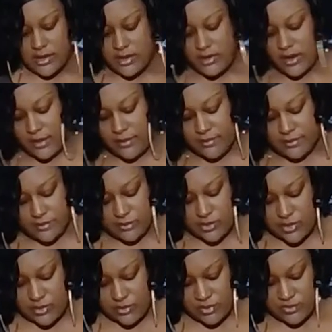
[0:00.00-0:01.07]
Okay,
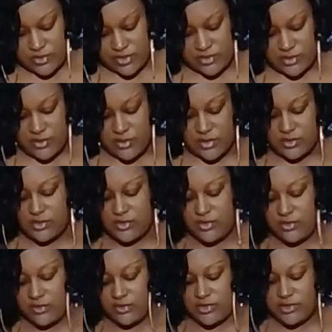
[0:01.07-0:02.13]
so we're just going
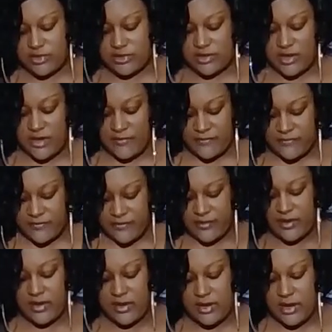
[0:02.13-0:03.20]
to stuff
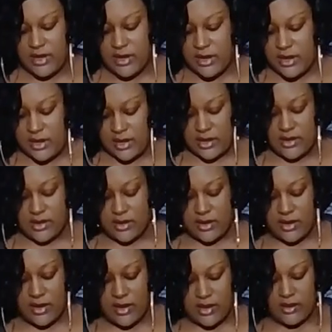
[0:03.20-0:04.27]

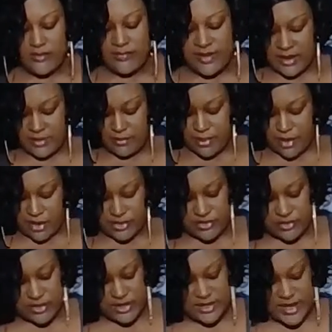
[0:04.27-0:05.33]
all of that
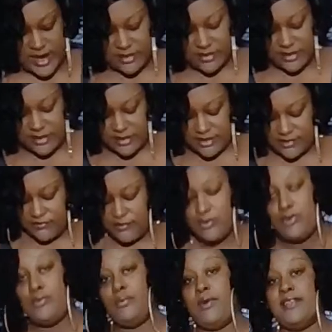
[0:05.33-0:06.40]
parsley down in this
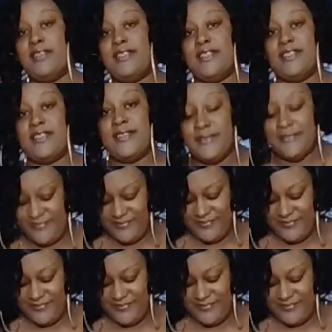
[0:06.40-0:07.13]
food processor.